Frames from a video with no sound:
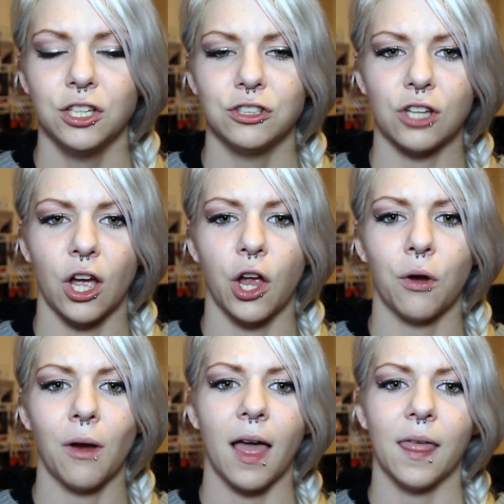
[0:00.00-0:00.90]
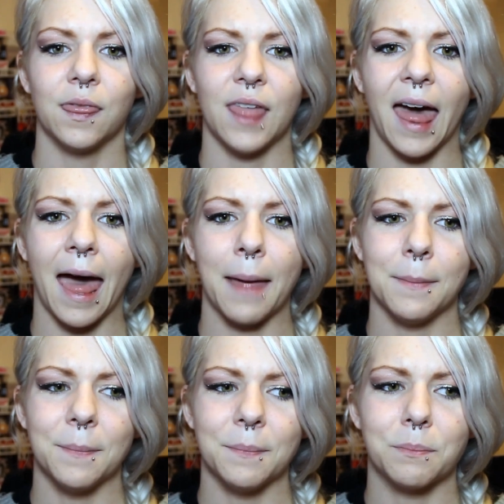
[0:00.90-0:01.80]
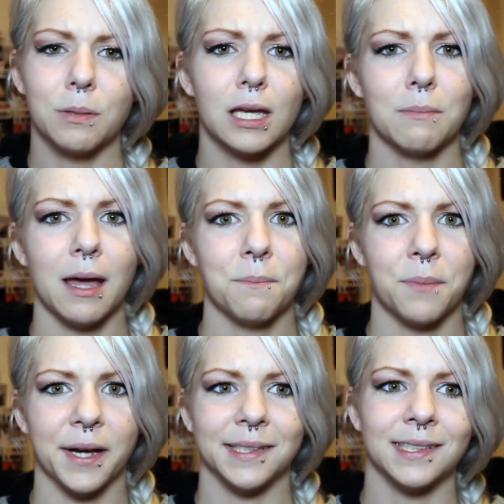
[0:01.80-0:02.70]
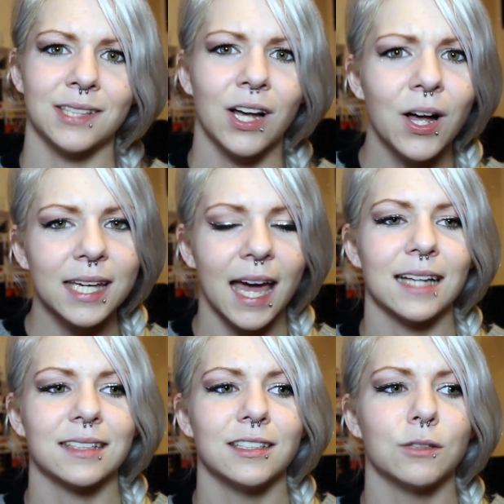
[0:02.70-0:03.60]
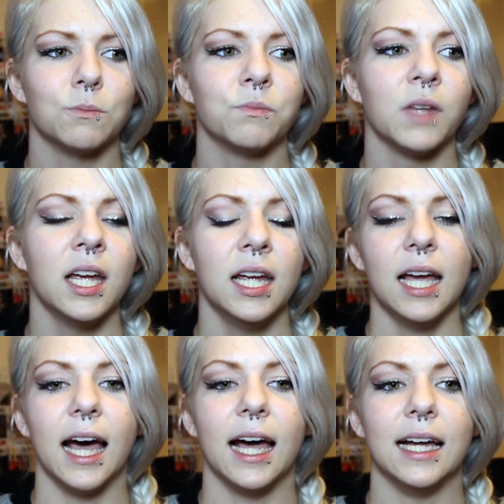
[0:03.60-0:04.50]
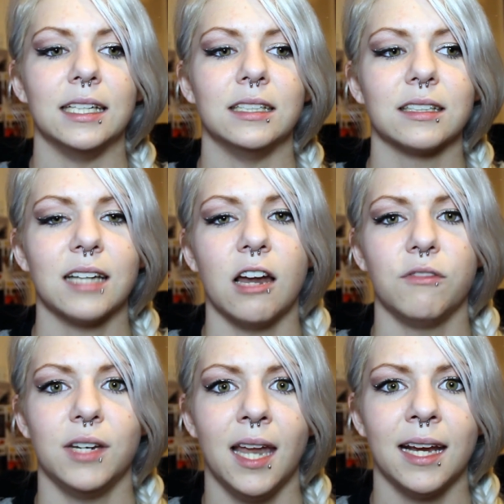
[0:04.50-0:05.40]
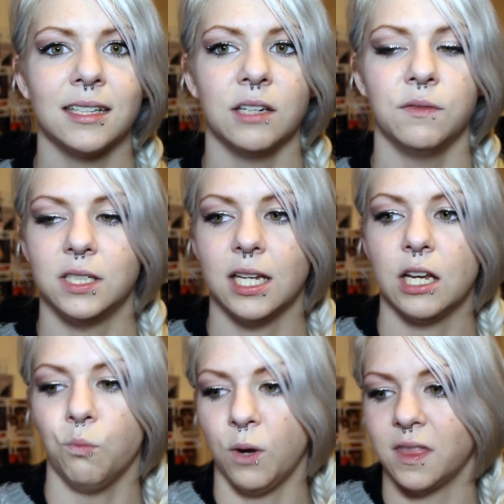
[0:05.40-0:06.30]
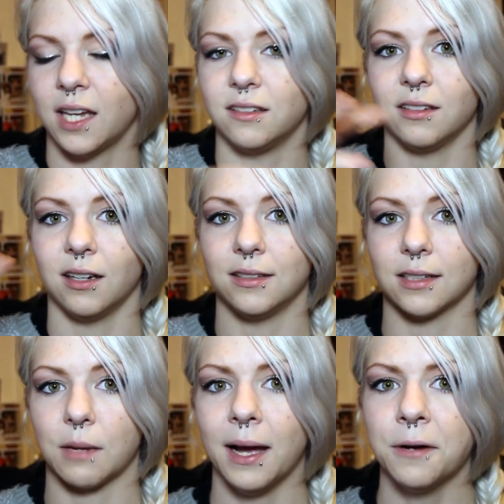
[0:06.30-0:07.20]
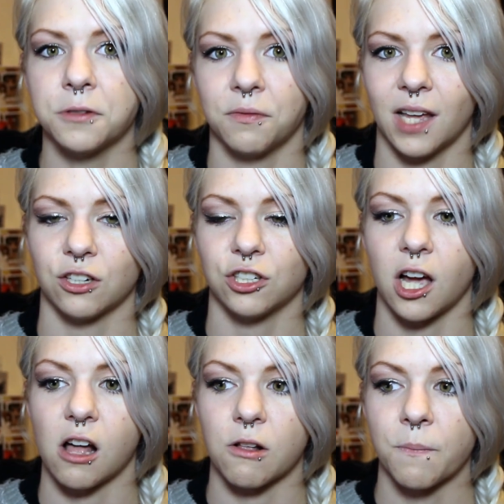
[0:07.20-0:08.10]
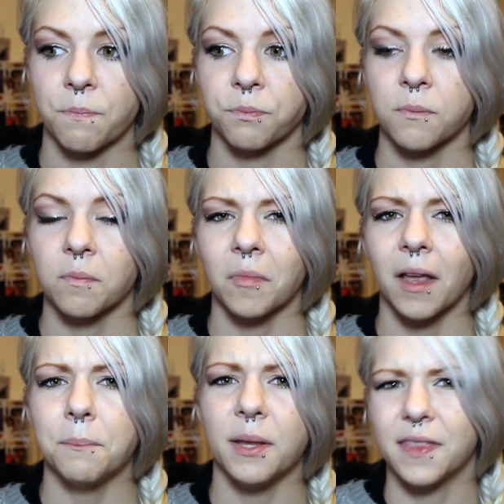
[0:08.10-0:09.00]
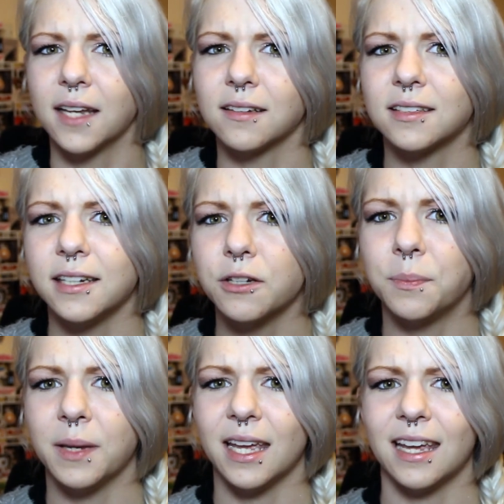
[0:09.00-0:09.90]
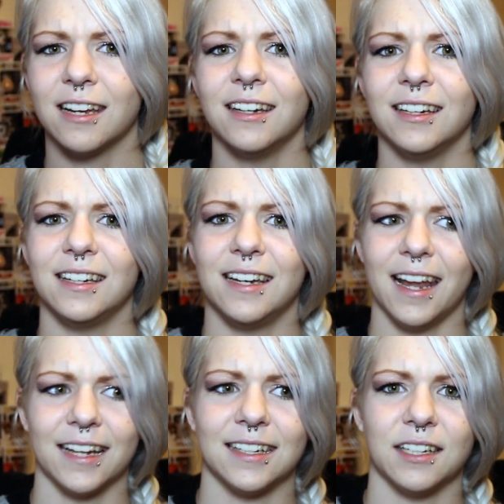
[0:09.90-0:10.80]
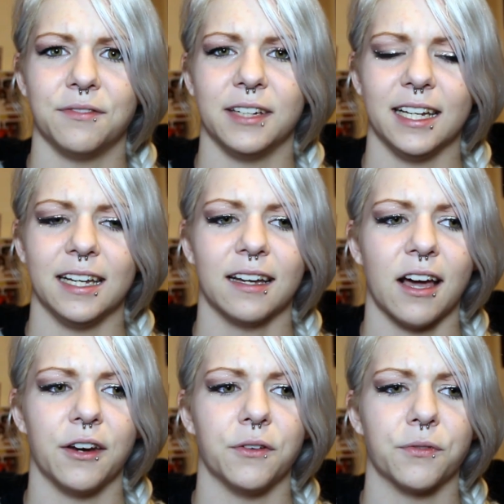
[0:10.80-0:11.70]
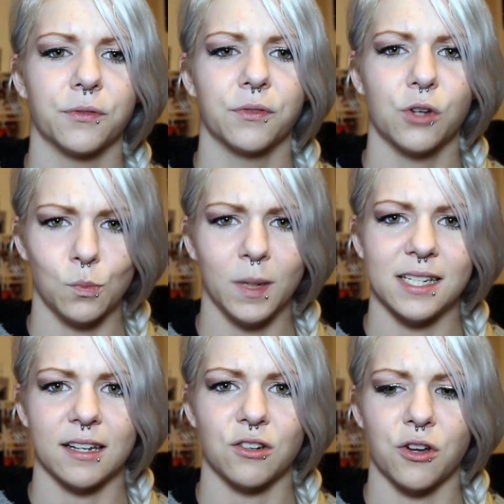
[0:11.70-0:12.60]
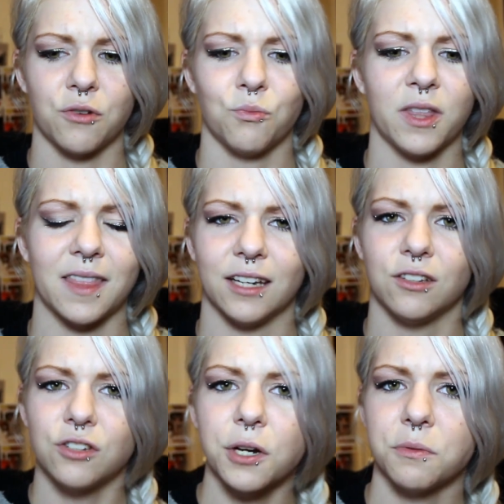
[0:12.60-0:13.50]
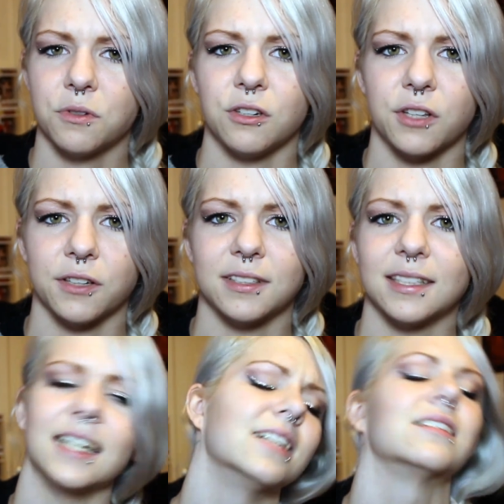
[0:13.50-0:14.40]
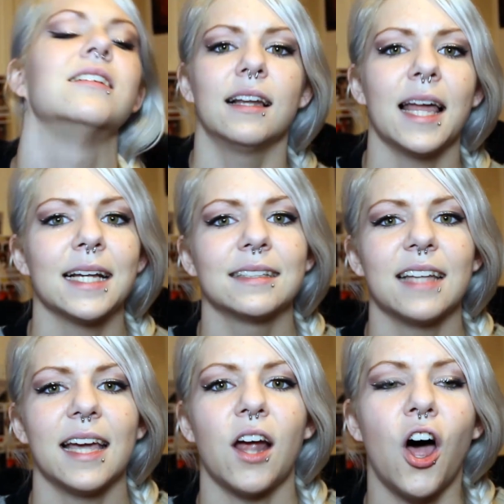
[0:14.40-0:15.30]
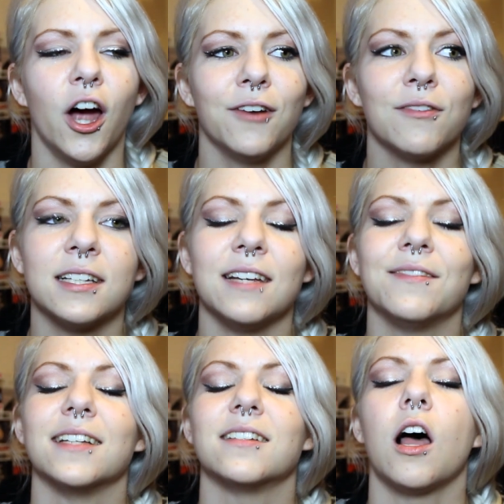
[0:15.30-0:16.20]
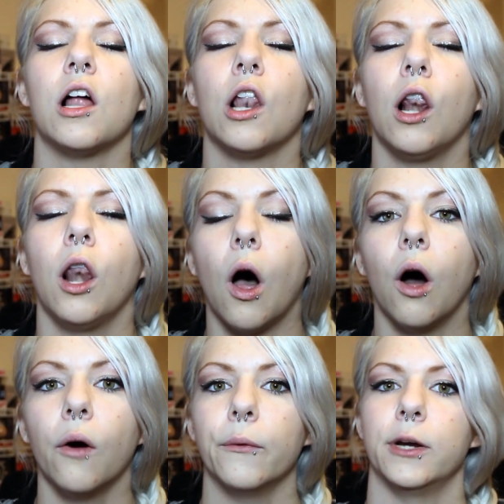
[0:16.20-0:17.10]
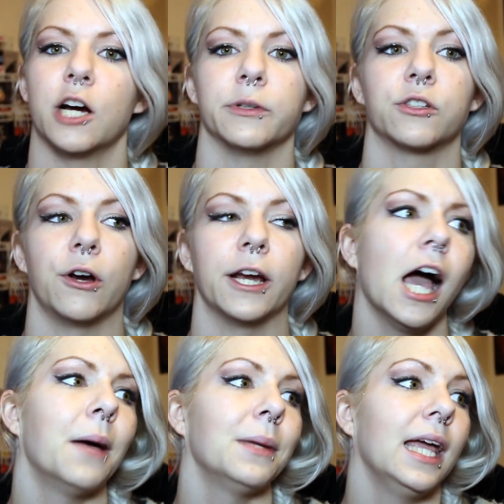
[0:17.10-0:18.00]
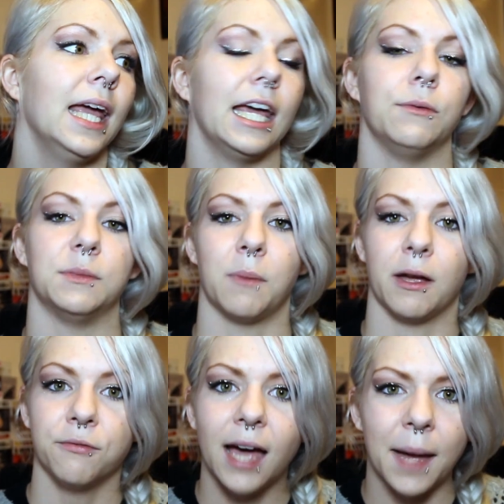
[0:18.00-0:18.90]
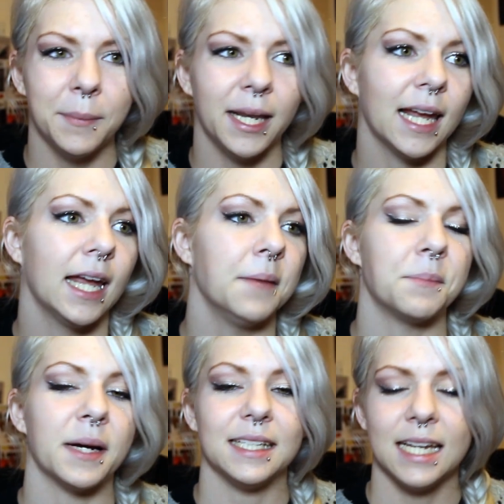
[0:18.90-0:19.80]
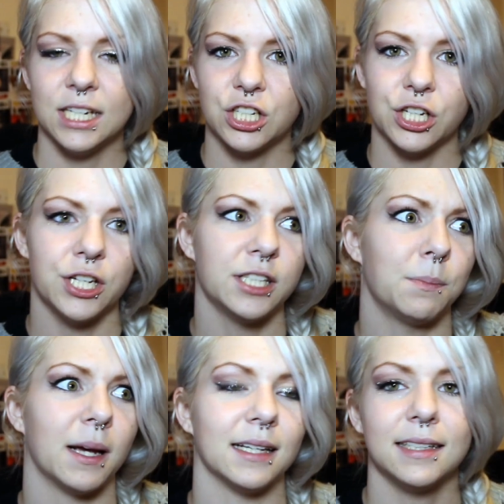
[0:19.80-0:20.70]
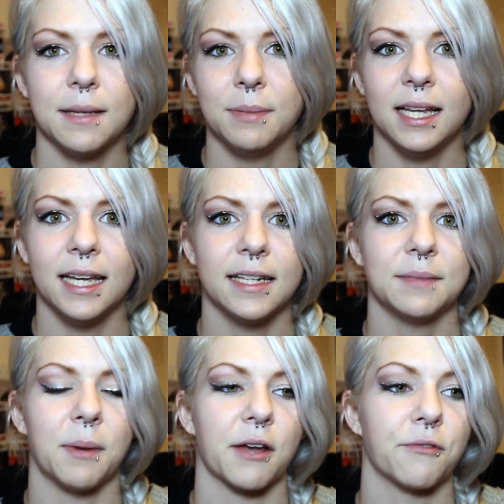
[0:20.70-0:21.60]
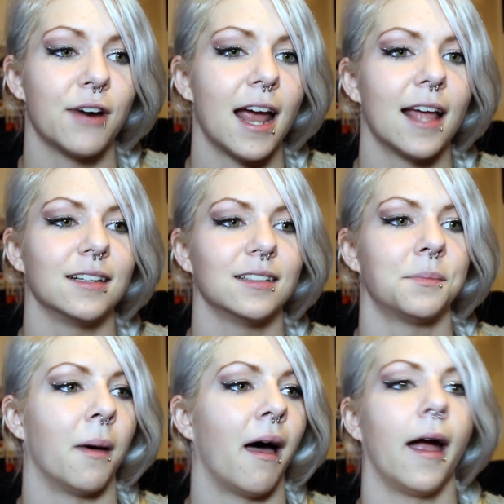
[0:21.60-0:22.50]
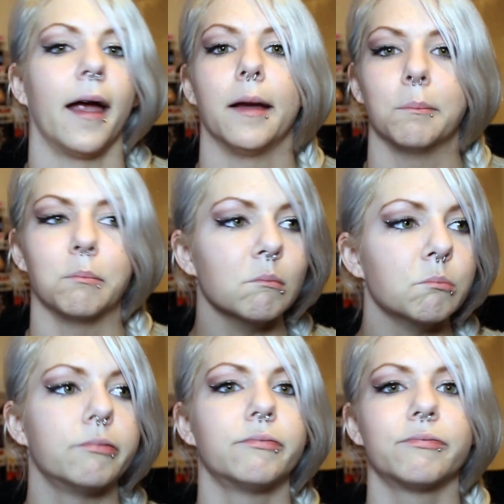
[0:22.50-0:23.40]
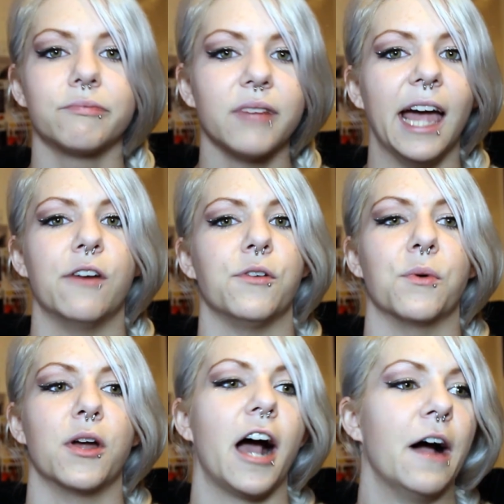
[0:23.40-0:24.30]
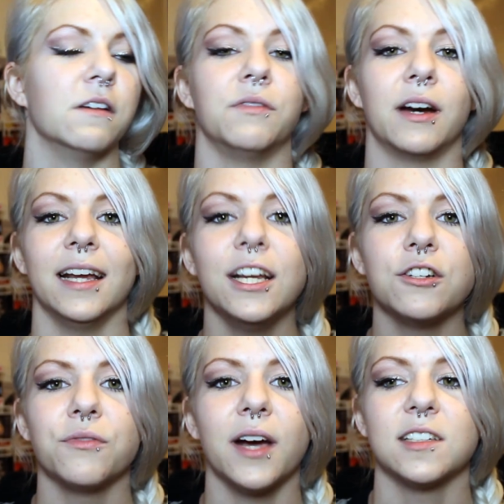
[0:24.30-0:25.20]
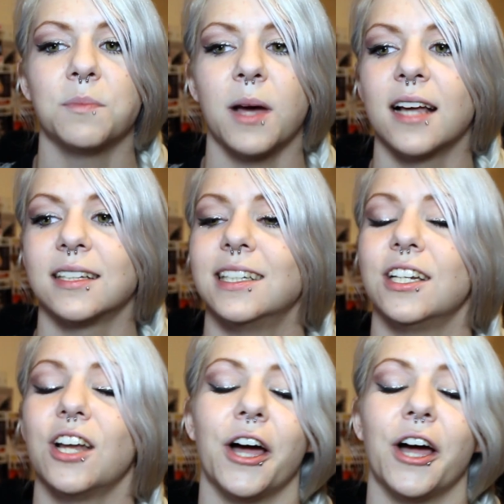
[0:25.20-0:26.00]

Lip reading: So they're being met by sarcasm and kind of negativity when they decide to come out of their shell, but then still being negatively kind of commented on when they don't do those things. Now, like I said, I received this a lot when I was growing up. It was by family, by teachers, by siblings, by friends, by everyone. I was a very introverted person.